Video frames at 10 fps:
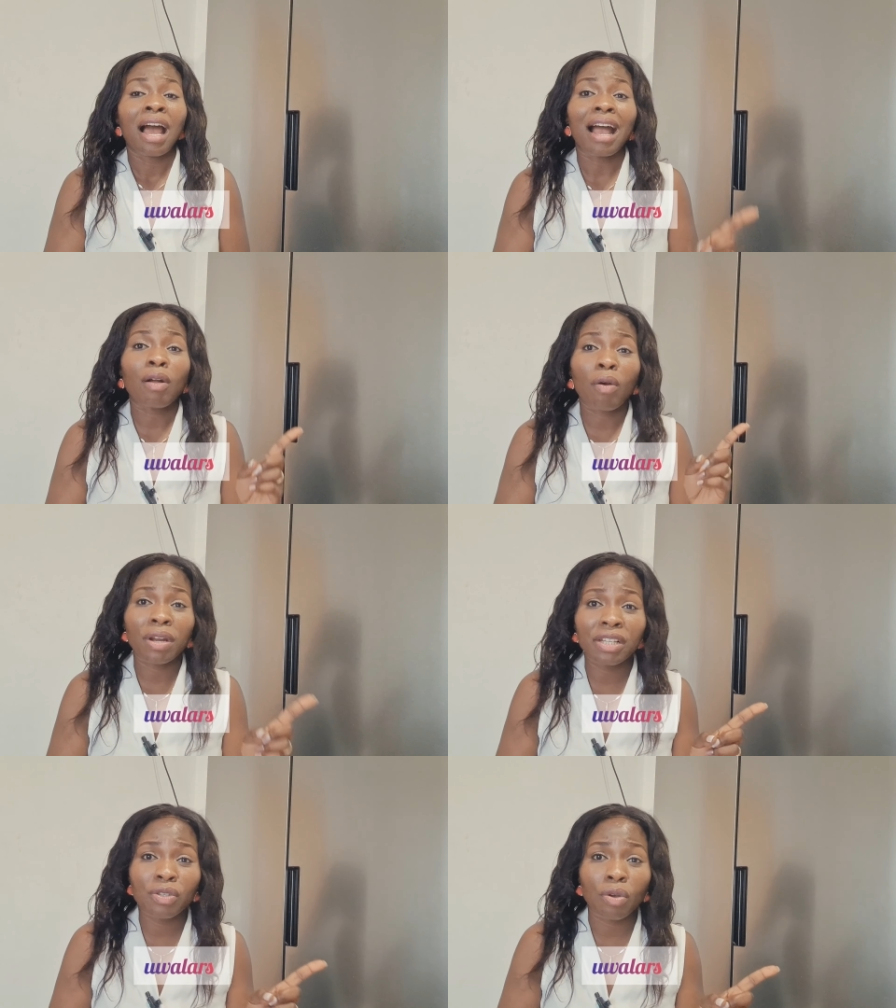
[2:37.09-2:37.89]

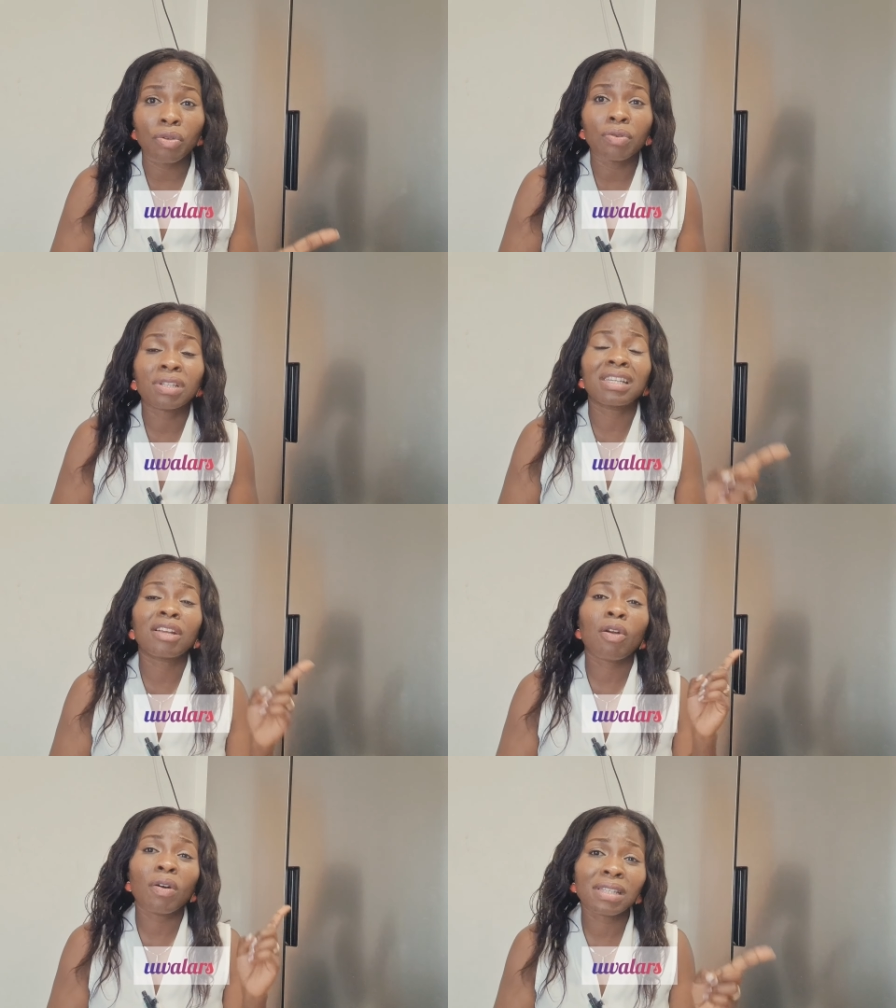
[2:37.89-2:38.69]
According to news,
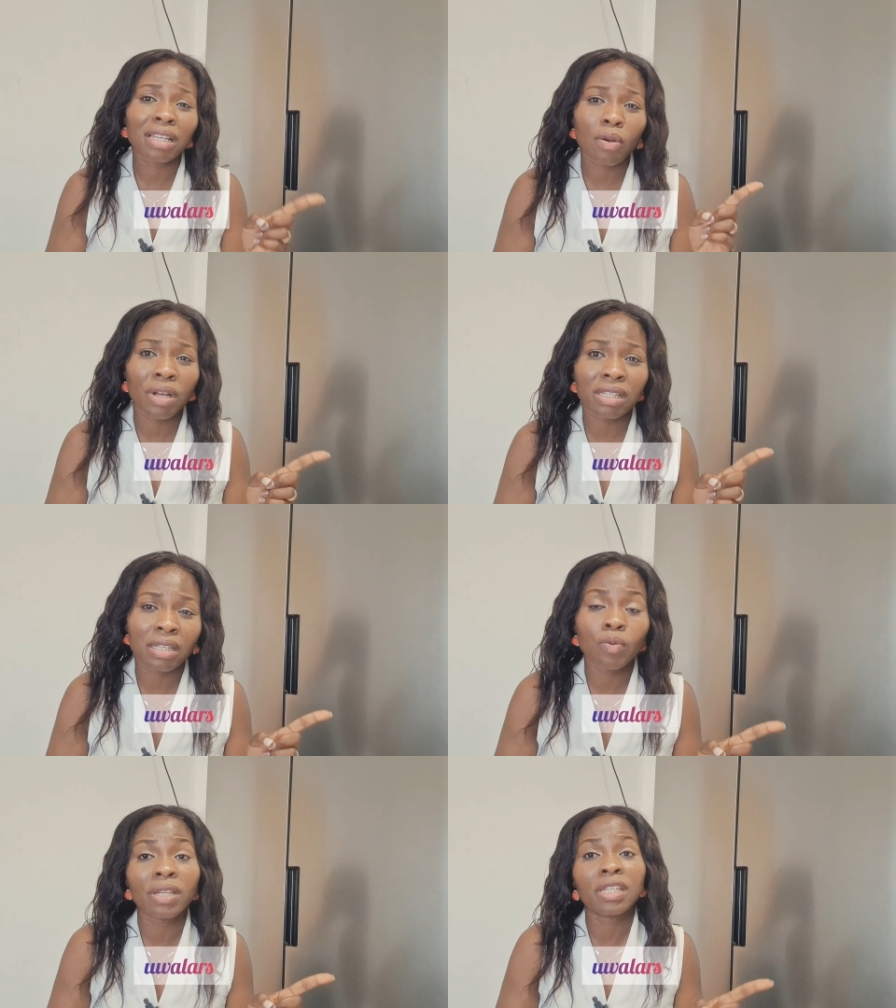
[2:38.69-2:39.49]
the
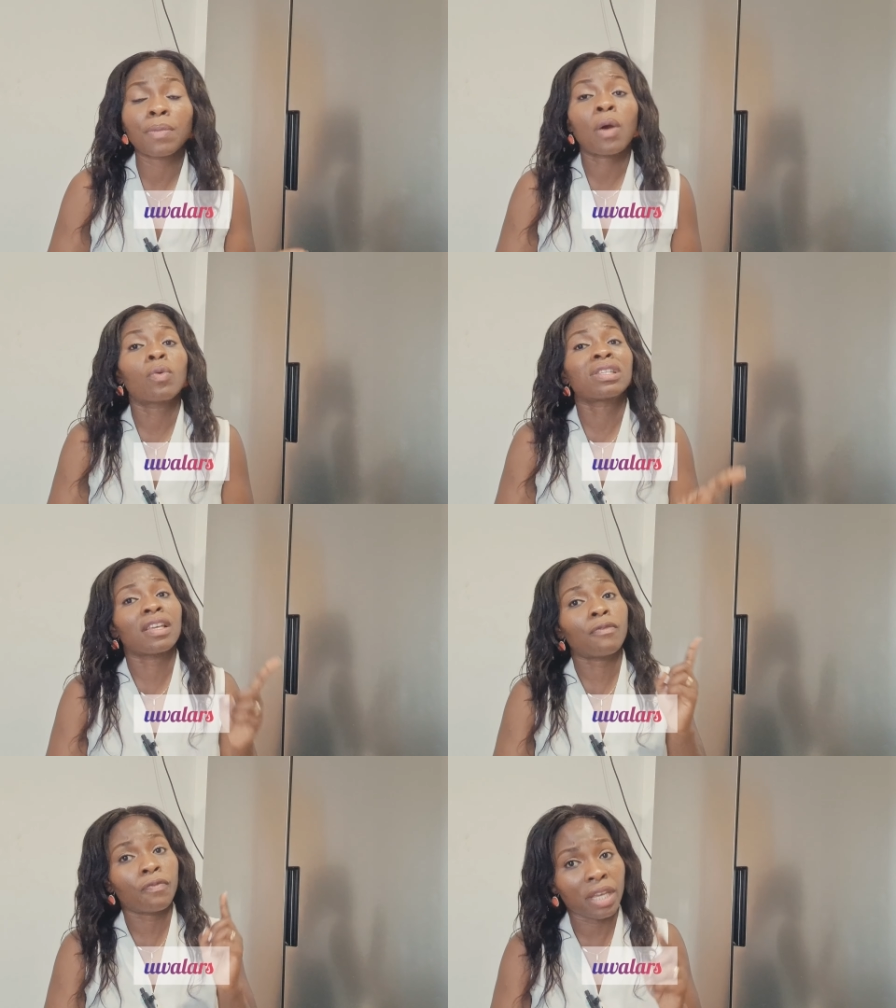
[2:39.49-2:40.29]
consequences where this man will
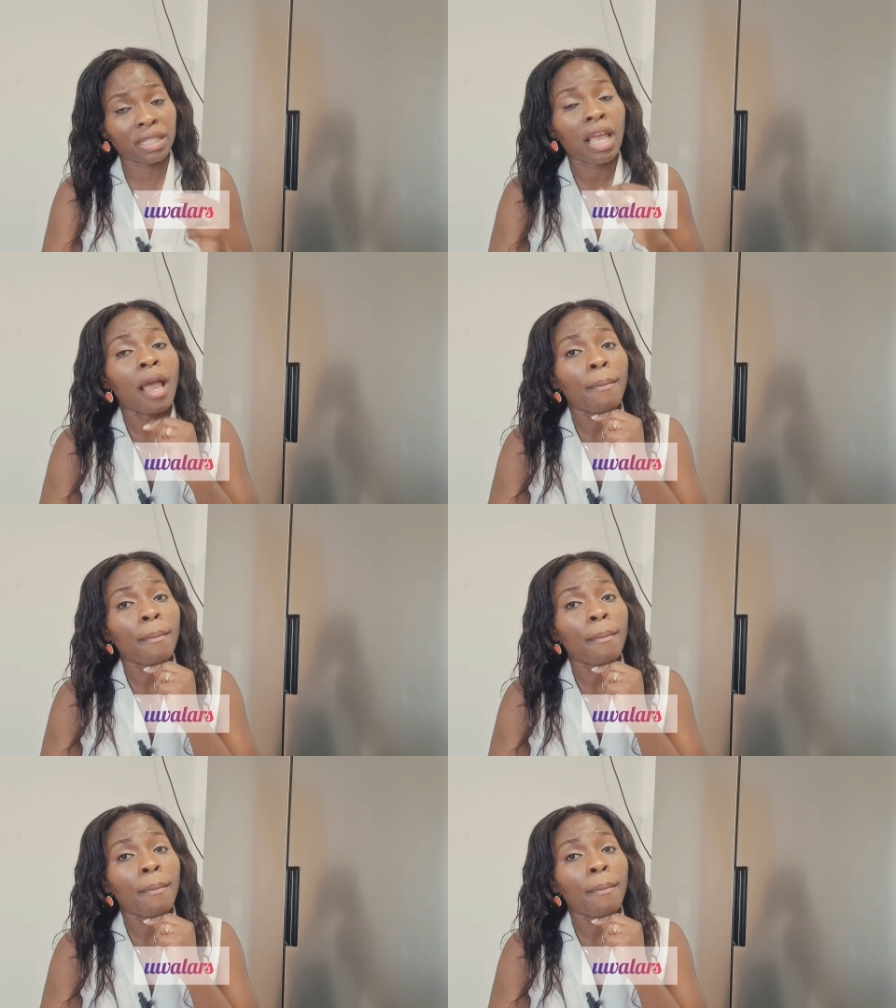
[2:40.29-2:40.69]
see face